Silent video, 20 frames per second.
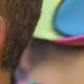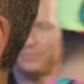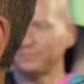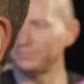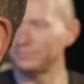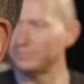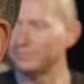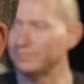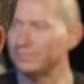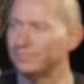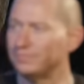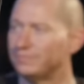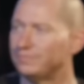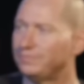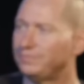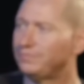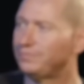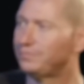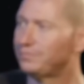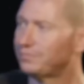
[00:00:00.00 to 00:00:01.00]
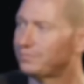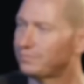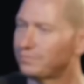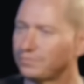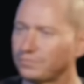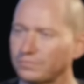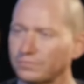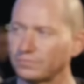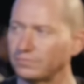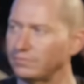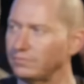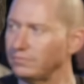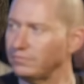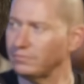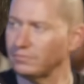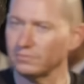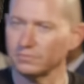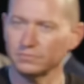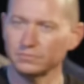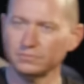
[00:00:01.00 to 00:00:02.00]

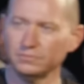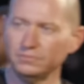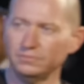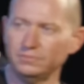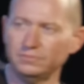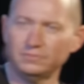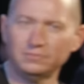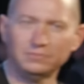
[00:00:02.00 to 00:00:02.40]
(not speaking)